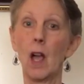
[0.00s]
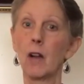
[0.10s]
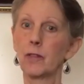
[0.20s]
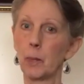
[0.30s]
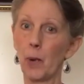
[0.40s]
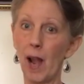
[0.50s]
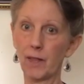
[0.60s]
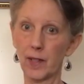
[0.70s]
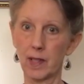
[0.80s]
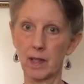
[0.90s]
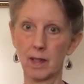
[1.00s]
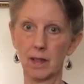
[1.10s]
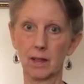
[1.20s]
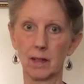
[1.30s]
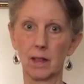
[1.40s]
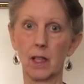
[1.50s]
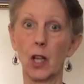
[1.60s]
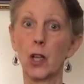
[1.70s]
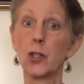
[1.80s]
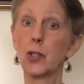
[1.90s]
For breakfast,
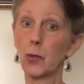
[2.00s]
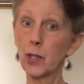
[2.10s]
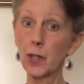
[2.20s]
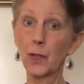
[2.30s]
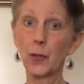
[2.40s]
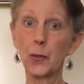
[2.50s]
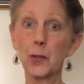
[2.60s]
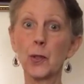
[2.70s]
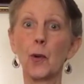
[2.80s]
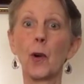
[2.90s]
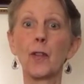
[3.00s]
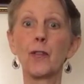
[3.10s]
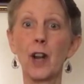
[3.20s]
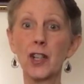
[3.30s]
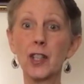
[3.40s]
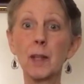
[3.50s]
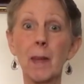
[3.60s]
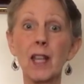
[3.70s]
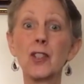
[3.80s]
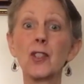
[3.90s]
juicy fruit or freshly
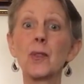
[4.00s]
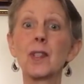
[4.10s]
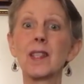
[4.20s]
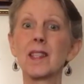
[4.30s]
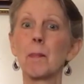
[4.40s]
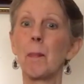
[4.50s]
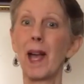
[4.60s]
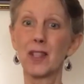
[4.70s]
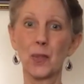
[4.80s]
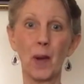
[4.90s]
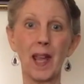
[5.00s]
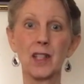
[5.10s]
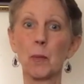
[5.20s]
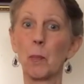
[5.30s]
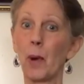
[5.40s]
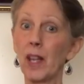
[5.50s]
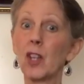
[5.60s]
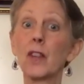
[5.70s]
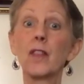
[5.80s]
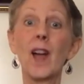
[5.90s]
made juice is the best way to break
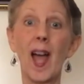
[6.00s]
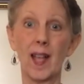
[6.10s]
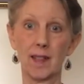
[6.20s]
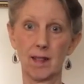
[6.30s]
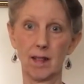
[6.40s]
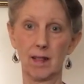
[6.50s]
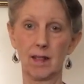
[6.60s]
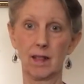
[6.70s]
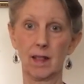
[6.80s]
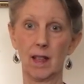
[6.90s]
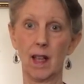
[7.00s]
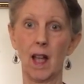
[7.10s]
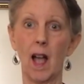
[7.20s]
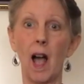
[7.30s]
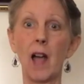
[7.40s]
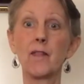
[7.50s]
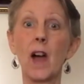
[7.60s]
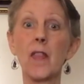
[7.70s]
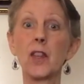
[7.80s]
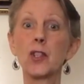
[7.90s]
your fast. I
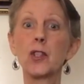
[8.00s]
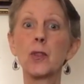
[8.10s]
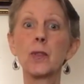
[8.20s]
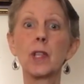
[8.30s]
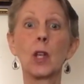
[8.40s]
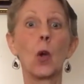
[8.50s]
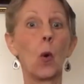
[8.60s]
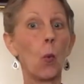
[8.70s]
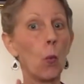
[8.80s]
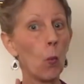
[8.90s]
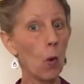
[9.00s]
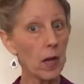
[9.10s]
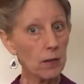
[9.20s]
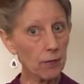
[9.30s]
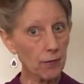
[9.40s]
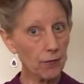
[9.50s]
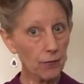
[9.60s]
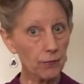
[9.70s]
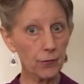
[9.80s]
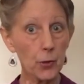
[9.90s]
find that choosing one
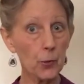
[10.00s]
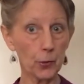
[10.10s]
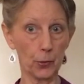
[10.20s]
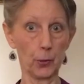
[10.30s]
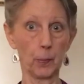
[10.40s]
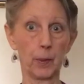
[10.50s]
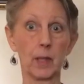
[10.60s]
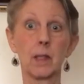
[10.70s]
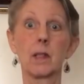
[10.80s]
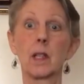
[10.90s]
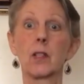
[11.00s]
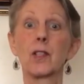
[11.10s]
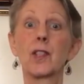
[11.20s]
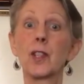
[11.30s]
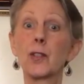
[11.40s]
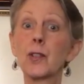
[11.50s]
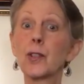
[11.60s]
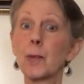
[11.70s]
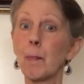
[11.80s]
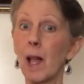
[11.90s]
fruit group, such as citrus
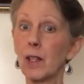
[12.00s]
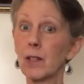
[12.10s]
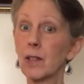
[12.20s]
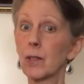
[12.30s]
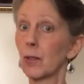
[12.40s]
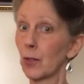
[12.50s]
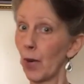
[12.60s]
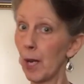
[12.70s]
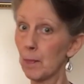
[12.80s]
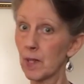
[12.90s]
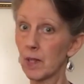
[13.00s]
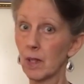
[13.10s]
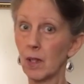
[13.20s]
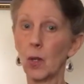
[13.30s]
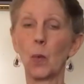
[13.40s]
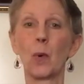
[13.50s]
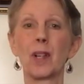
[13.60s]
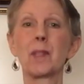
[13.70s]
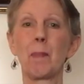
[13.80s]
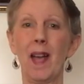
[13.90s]
or melons or grapes,
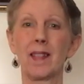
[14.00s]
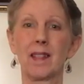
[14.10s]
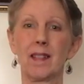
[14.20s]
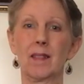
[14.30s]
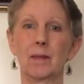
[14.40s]
works best.